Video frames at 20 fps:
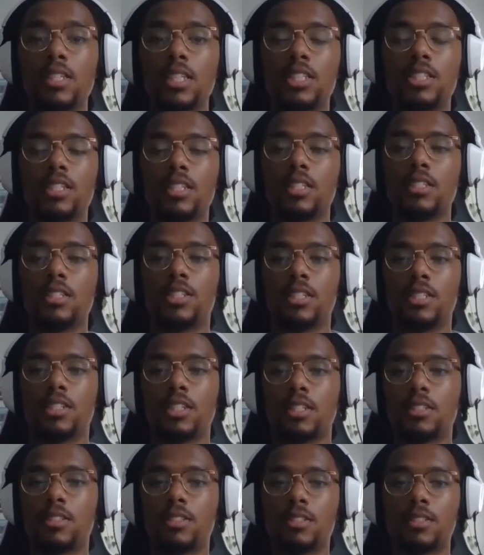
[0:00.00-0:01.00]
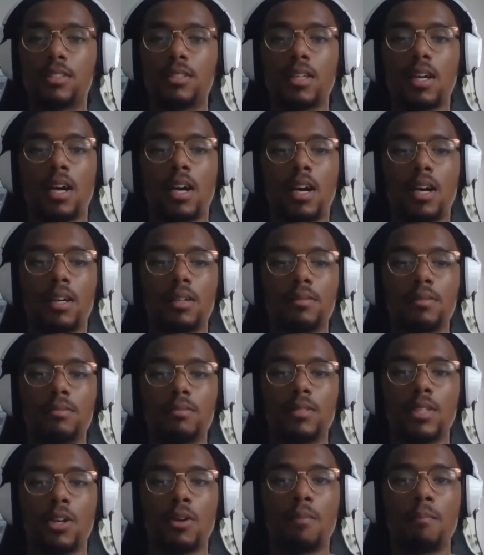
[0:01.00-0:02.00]
she just,
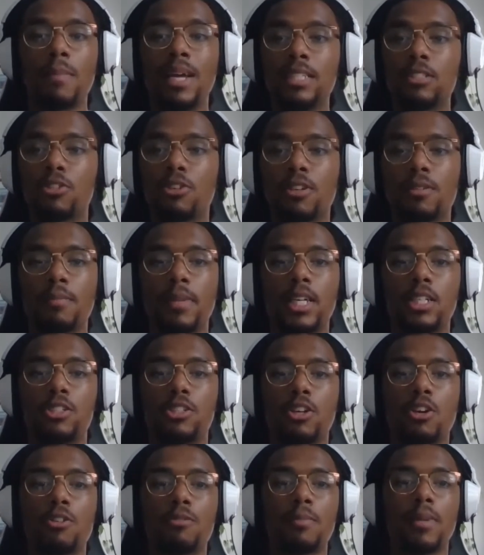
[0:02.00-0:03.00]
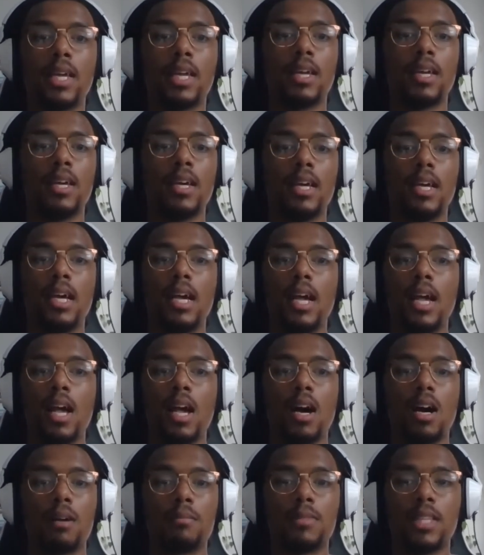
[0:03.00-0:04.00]
mentored me, showed me
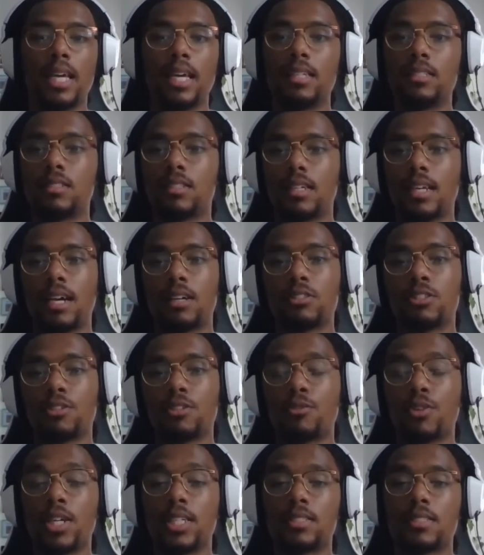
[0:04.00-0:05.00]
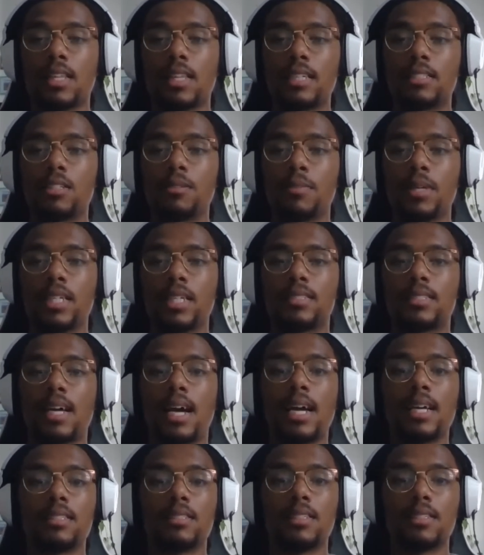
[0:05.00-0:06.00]
the ins and outs of what it's like to be a
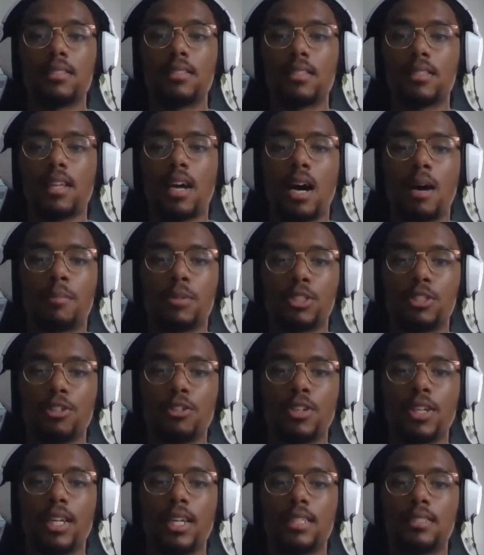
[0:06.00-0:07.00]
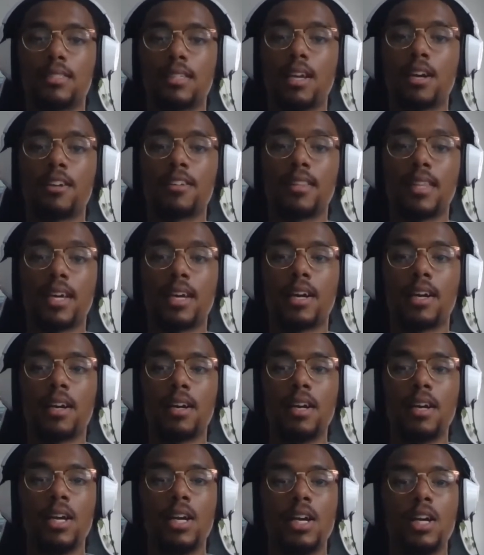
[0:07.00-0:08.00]
scientist and the opportunities that are there.
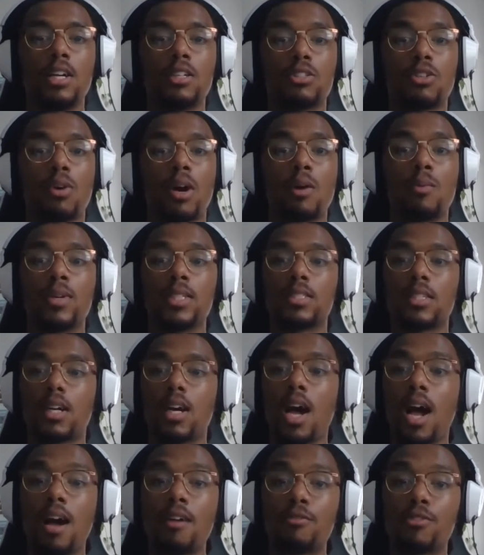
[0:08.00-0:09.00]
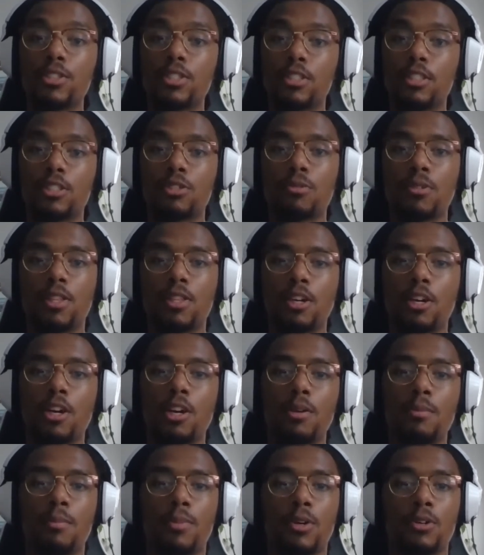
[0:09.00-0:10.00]
So I went to conferences with
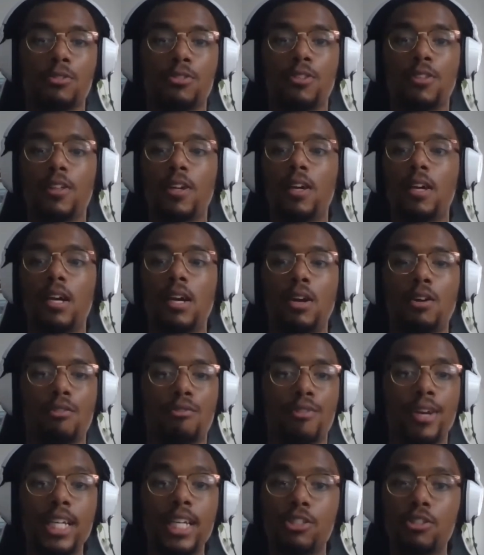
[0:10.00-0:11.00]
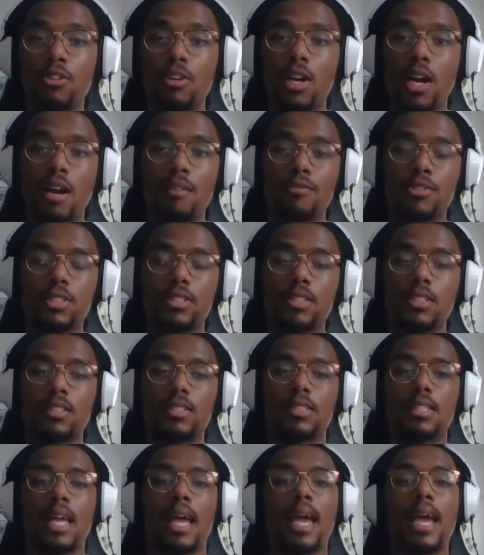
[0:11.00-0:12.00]
her, both regional
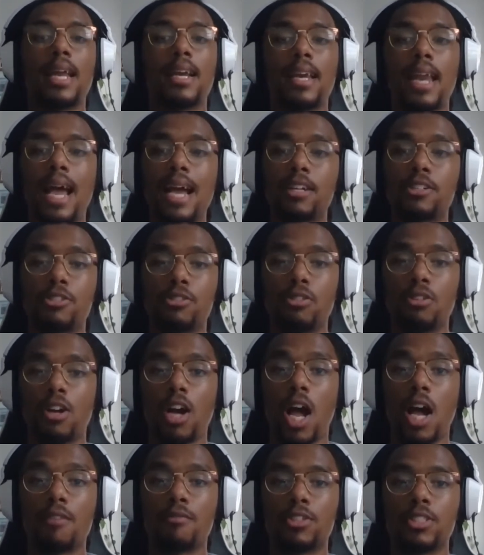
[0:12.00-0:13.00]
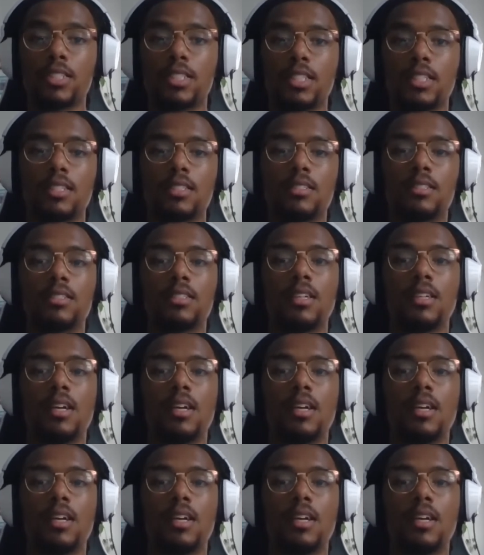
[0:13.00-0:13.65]
conferences and national conferences,